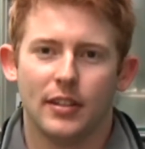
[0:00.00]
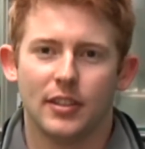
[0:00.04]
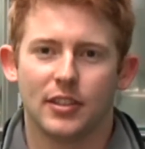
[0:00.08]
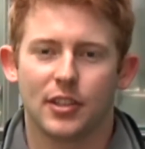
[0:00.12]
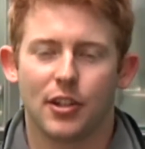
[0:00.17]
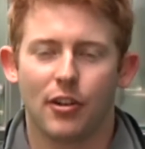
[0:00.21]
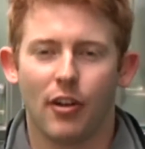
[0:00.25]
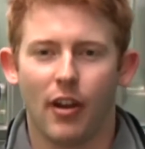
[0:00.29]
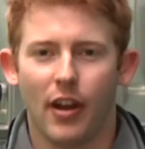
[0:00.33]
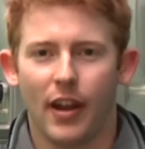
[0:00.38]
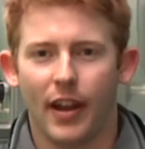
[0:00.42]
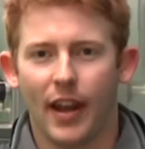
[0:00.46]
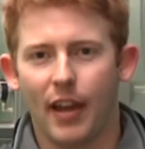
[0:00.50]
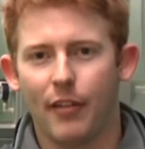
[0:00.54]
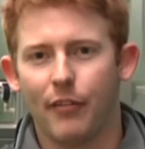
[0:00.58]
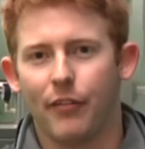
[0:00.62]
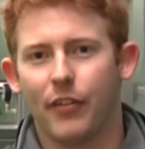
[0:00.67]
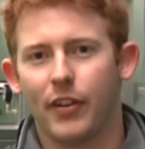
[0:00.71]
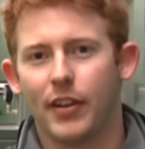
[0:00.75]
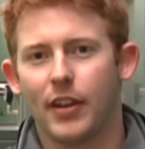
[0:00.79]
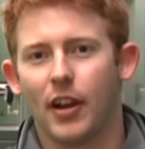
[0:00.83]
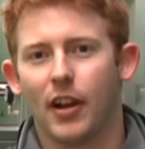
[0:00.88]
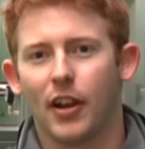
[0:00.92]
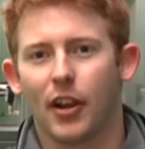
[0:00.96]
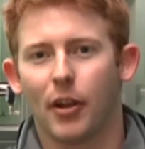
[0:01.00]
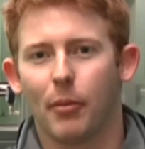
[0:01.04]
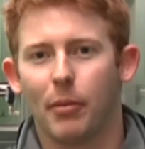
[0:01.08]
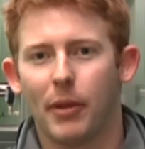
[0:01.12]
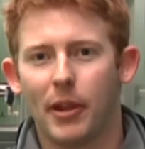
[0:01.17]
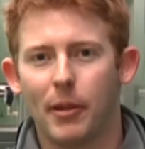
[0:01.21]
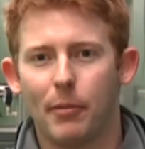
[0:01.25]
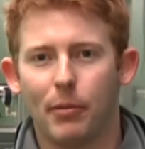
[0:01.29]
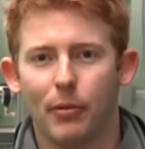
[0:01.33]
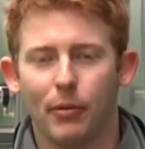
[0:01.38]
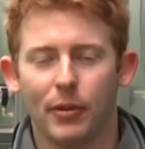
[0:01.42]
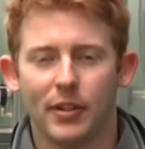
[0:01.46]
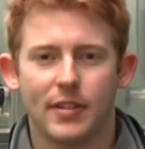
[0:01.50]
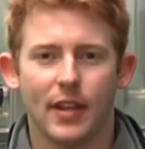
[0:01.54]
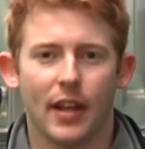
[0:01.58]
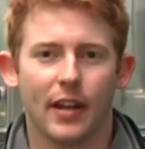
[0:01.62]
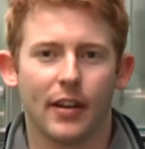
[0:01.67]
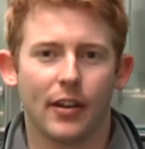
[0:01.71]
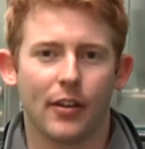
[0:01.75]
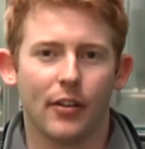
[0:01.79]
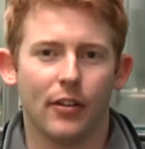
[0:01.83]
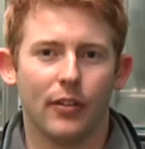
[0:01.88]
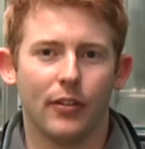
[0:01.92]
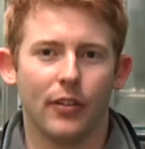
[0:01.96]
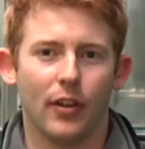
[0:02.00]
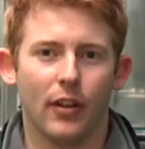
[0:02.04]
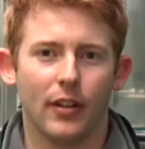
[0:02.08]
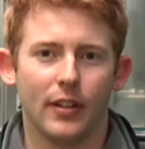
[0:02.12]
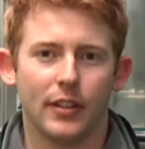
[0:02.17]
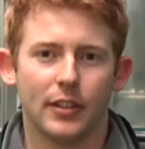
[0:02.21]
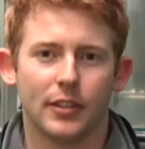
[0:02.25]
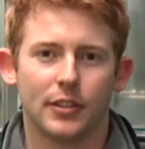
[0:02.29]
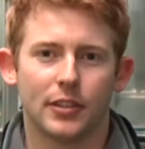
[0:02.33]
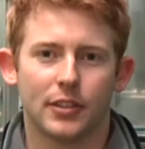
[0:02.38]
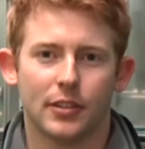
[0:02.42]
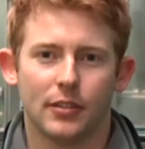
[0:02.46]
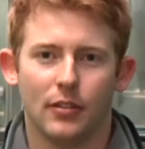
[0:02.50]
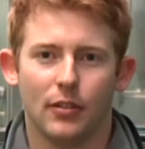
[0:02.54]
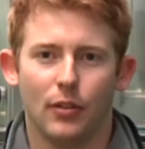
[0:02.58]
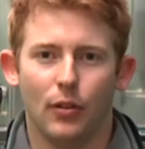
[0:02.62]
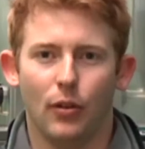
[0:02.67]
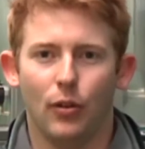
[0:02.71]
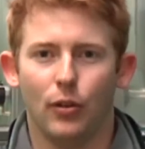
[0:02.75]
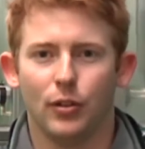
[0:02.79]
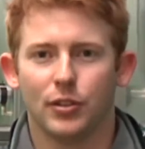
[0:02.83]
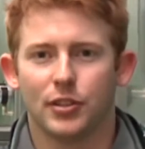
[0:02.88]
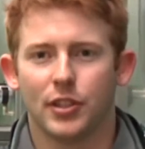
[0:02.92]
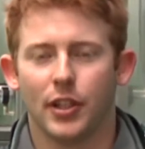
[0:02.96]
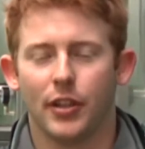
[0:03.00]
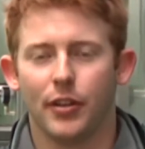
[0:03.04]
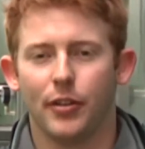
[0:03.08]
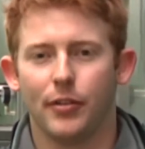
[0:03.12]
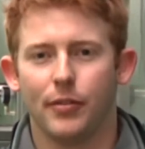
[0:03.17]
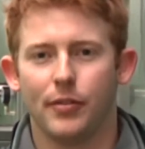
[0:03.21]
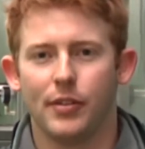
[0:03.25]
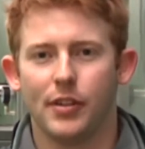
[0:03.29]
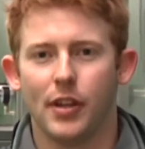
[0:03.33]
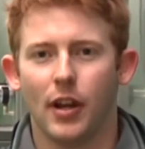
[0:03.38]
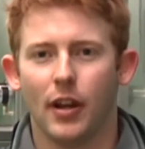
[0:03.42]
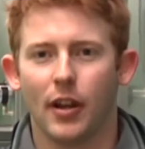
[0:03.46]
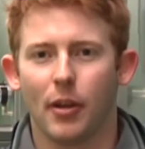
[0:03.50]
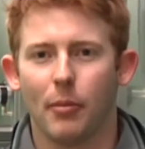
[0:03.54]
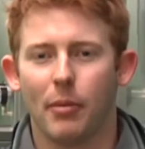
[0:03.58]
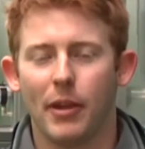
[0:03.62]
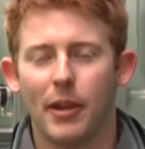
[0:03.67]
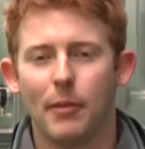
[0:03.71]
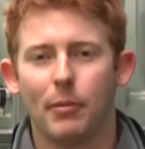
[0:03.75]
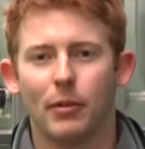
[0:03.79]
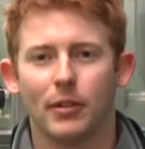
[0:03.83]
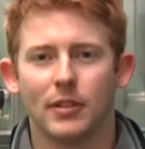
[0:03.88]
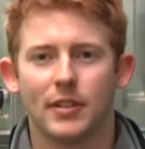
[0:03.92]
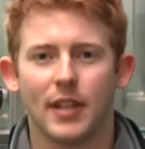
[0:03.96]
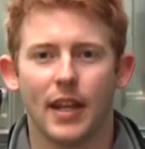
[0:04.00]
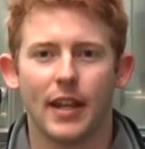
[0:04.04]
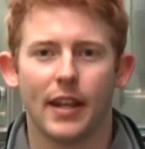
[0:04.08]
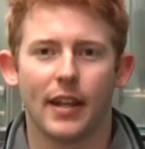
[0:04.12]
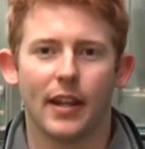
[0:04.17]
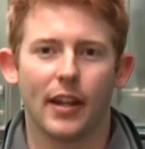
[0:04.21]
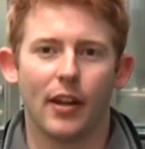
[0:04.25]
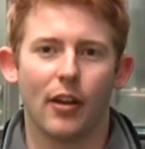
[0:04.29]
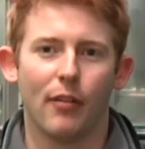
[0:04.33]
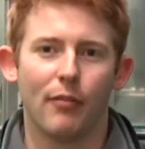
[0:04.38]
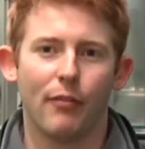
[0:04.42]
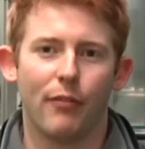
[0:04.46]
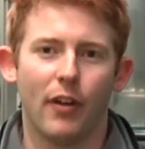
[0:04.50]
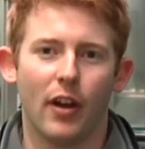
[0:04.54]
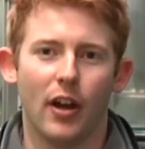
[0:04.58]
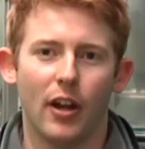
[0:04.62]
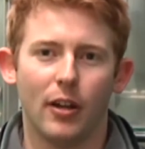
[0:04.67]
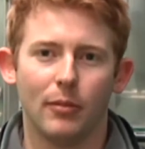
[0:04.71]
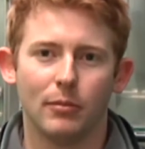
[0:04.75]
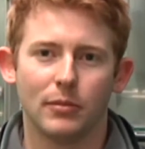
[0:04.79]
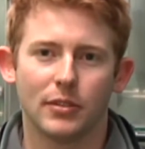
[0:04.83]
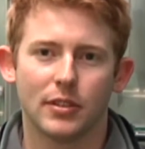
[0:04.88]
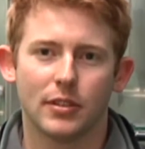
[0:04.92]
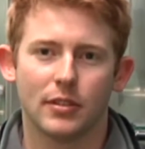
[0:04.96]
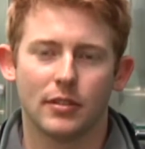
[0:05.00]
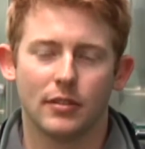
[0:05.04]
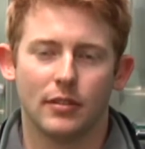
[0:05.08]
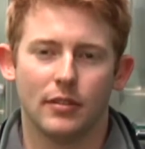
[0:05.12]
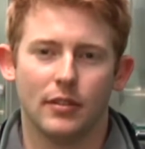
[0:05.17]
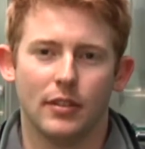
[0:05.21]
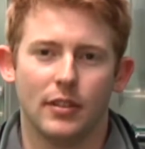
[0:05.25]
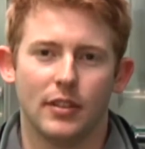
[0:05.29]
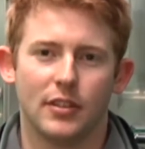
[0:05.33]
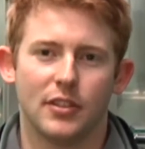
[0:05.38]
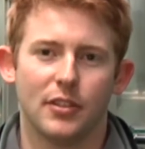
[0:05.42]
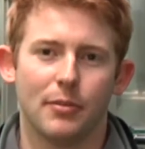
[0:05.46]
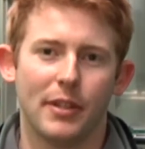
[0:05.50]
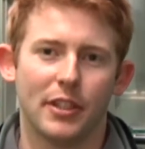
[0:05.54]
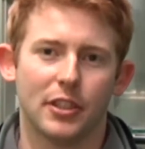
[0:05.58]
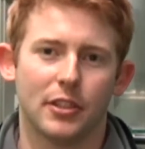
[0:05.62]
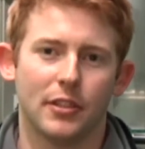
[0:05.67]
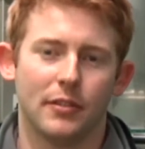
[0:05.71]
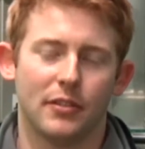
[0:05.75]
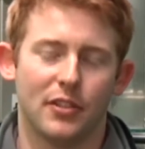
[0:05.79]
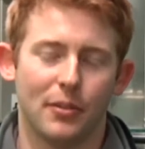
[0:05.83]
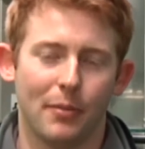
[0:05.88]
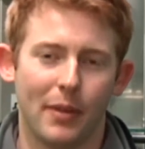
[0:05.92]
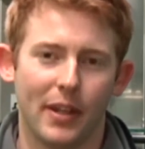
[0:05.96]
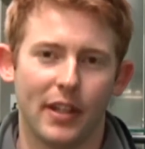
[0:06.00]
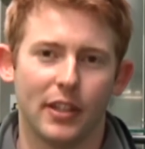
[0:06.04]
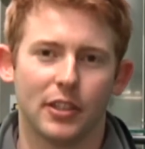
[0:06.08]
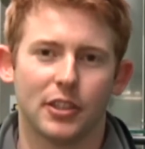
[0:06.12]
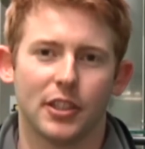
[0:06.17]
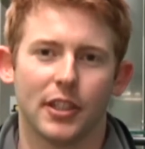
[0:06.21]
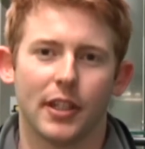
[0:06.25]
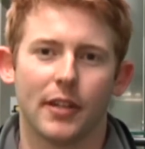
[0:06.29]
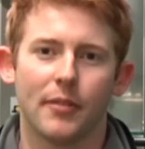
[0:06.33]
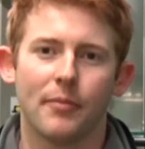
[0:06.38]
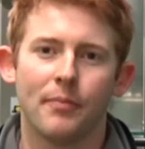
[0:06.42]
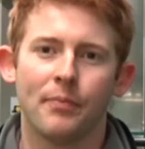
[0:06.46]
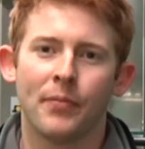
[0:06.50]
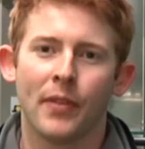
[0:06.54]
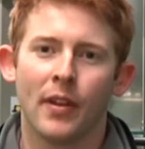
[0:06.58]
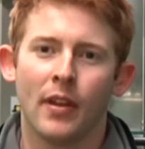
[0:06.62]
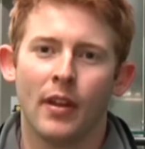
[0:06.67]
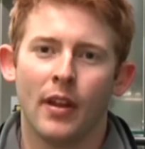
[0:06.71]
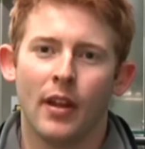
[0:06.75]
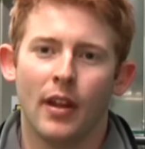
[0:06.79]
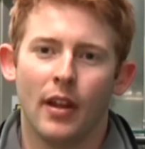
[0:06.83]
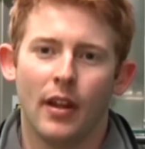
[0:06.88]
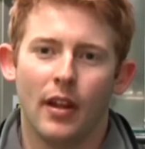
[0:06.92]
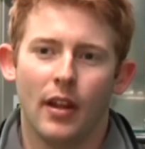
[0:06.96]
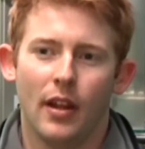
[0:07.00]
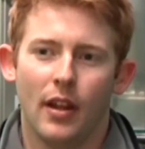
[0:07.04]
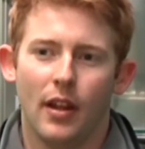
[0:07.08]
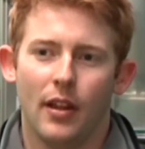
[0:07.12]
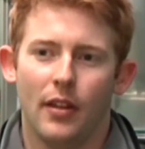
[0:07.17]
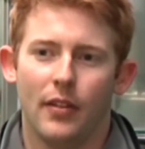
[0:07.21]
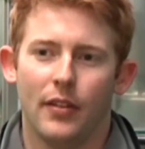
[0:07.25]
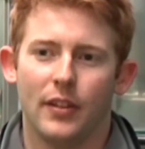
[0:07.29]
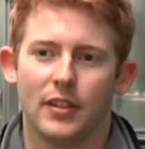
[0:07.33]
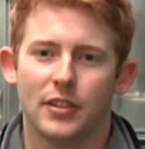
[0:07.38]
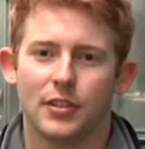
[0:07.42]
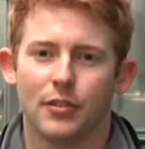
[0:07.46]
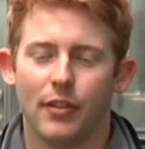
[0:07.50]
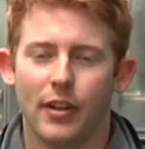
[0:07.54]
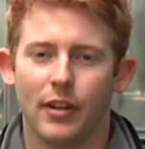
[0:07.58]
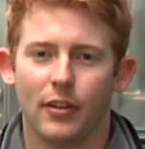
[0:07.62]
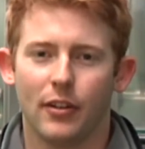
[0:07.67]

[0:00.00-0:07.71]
is crying out for younger people with technical knowledge. Also, younger people taking on farms are diminishing. It's a